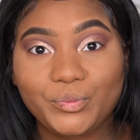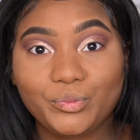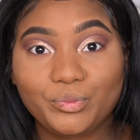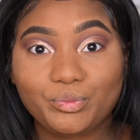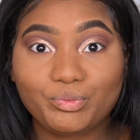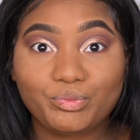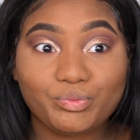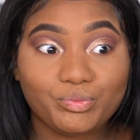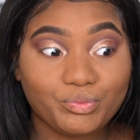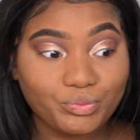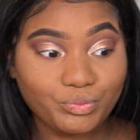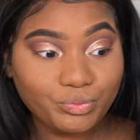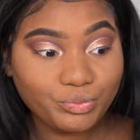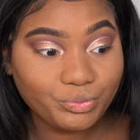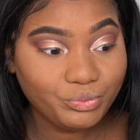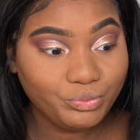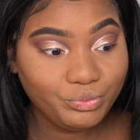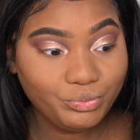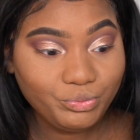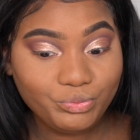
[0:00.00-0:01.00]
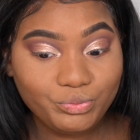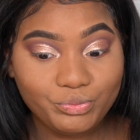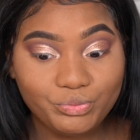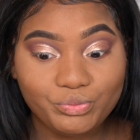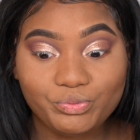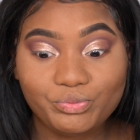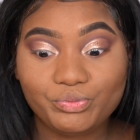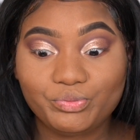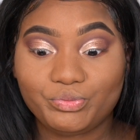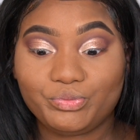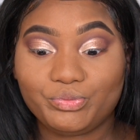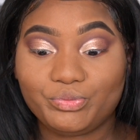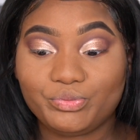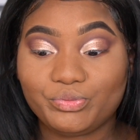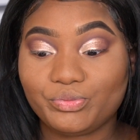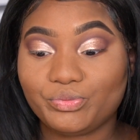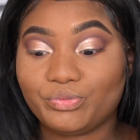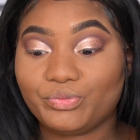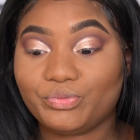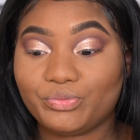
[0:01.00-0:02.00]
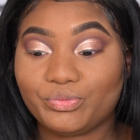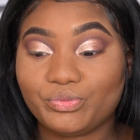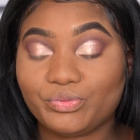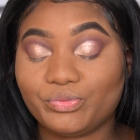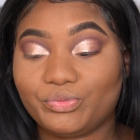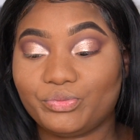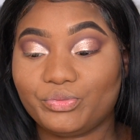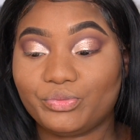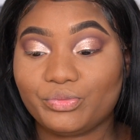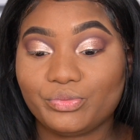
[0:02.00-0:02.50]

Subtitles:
No one is speaking in this clip.